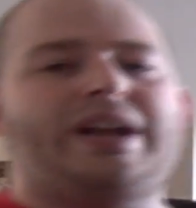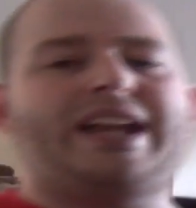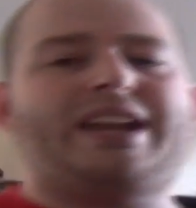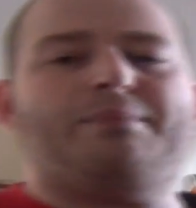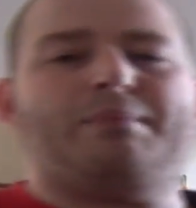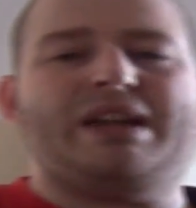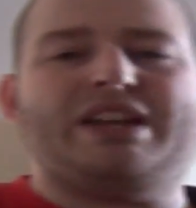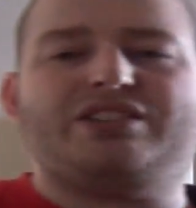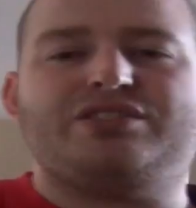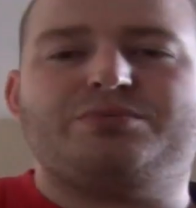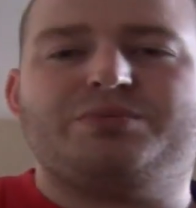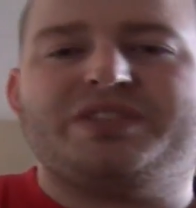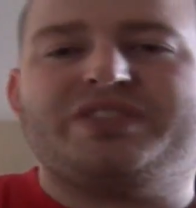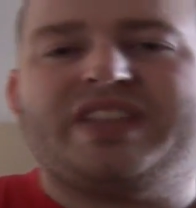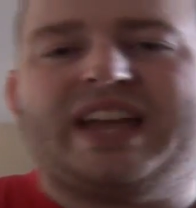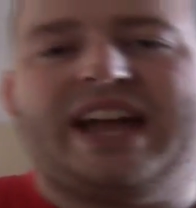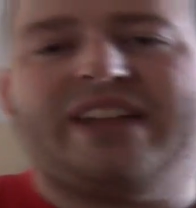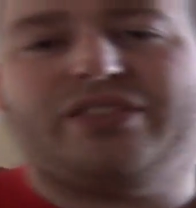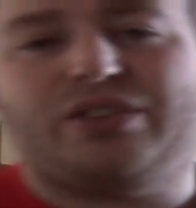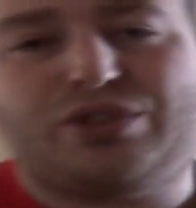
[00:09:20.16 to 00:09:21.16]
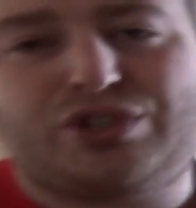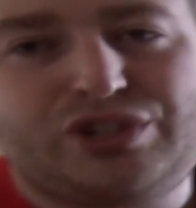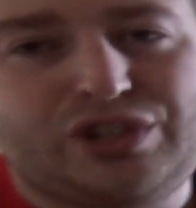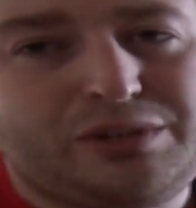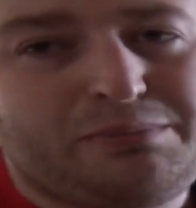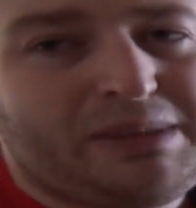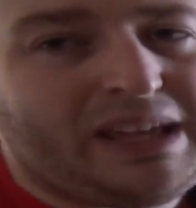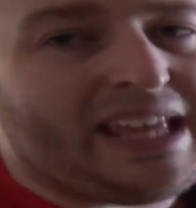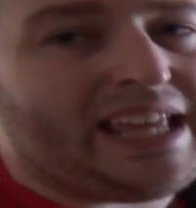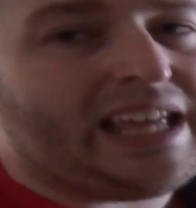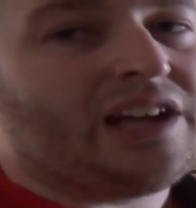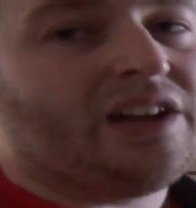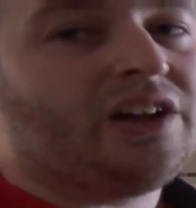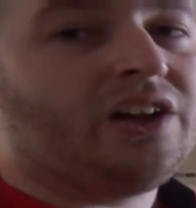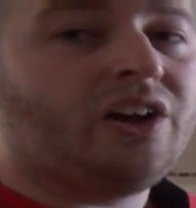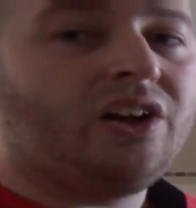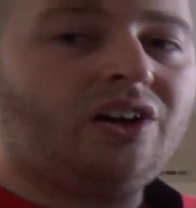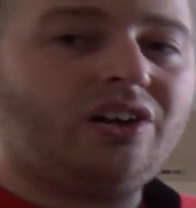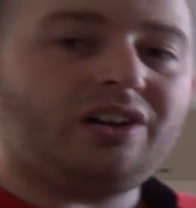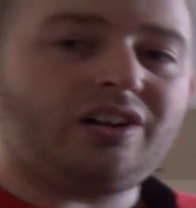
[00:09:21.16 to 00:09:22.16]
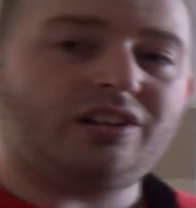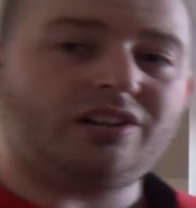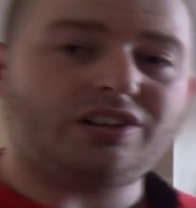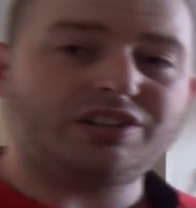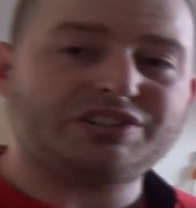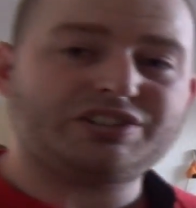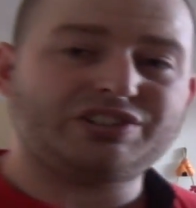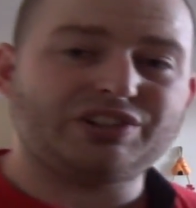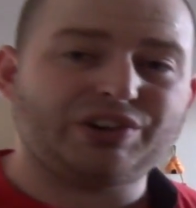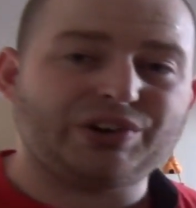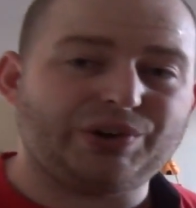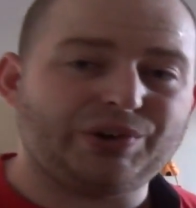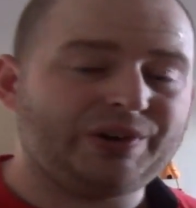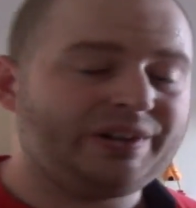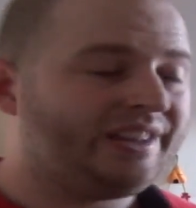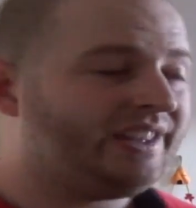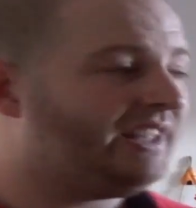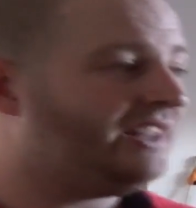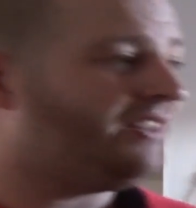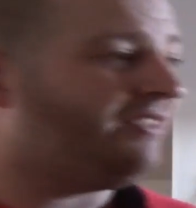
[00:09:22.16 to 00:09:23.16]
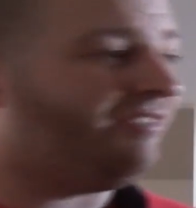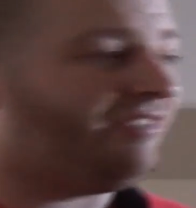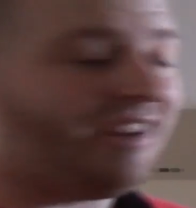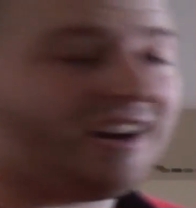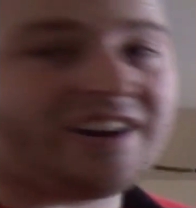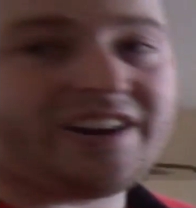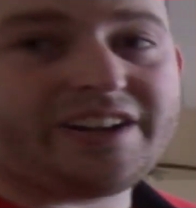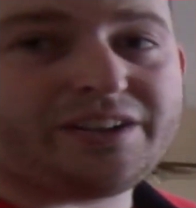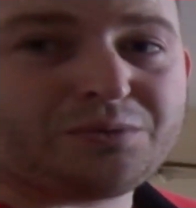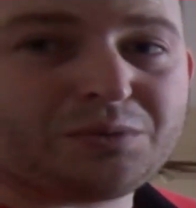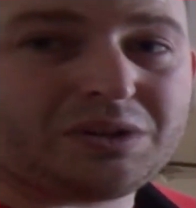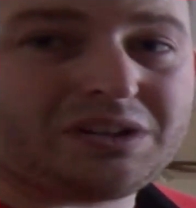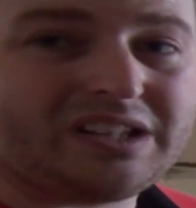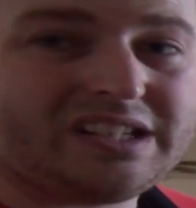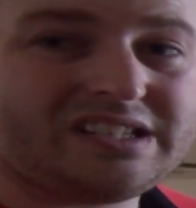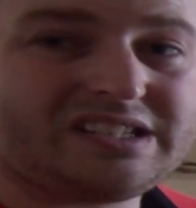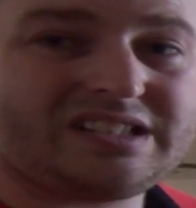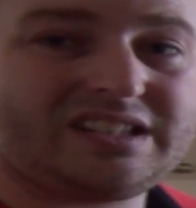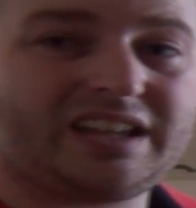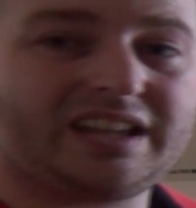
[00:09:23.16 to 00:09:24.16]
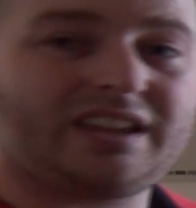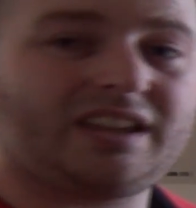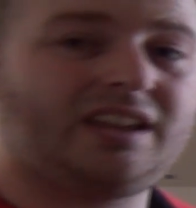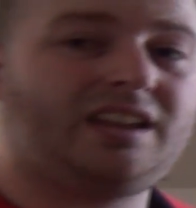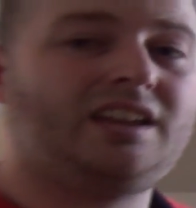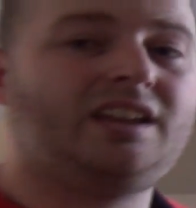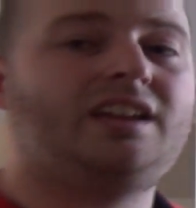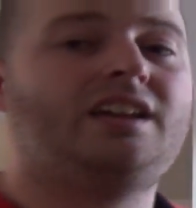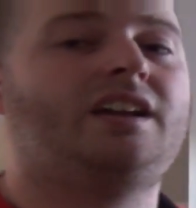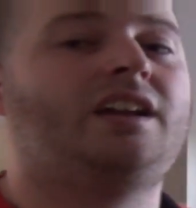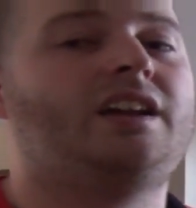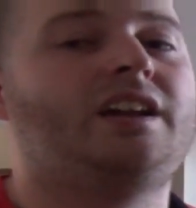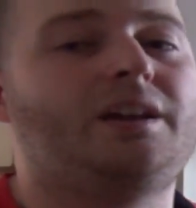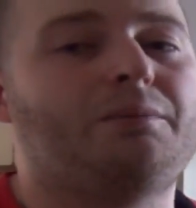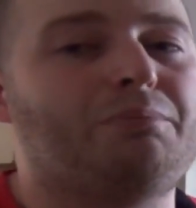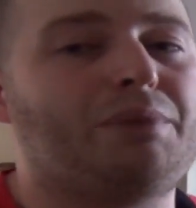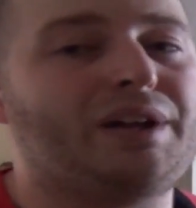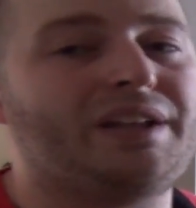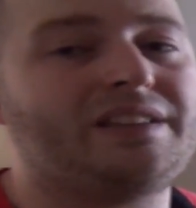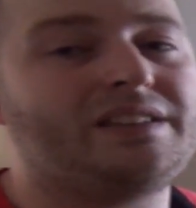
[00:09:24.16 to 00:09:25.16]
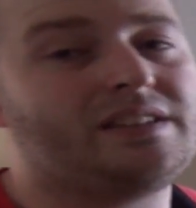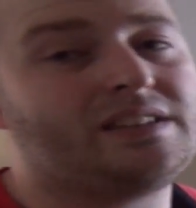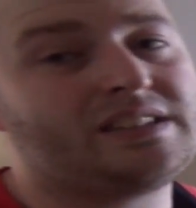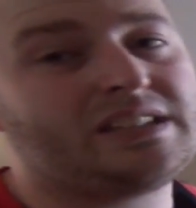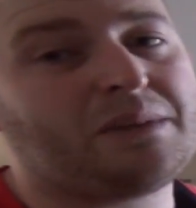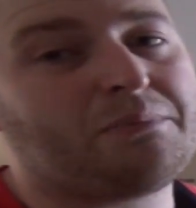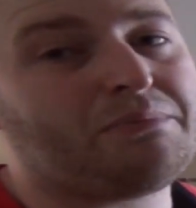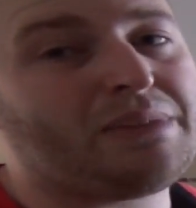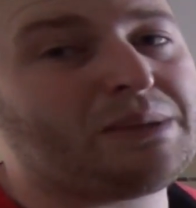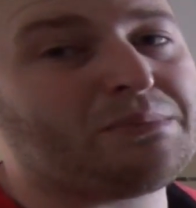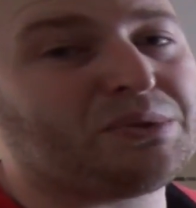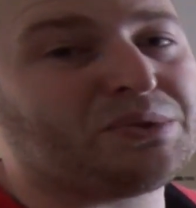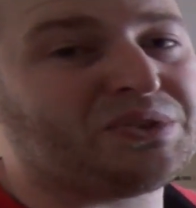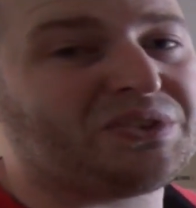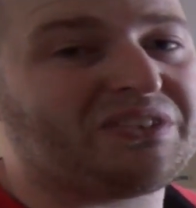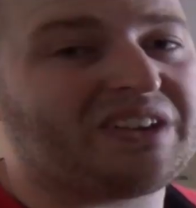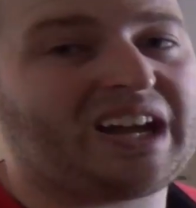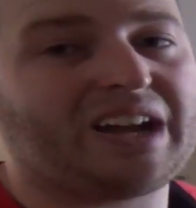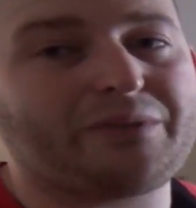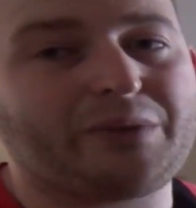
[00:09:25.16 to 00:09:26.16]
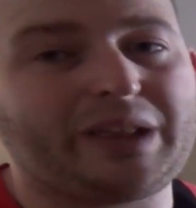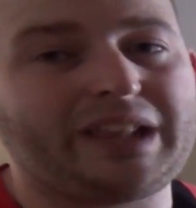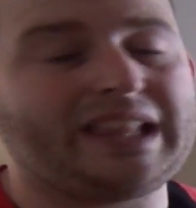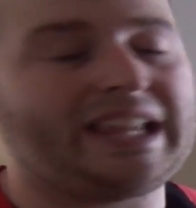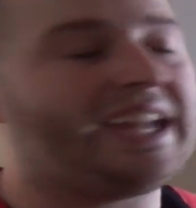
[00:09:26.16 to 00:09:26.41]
animation with that. There should be. Also, very unrealistic, but some people do not really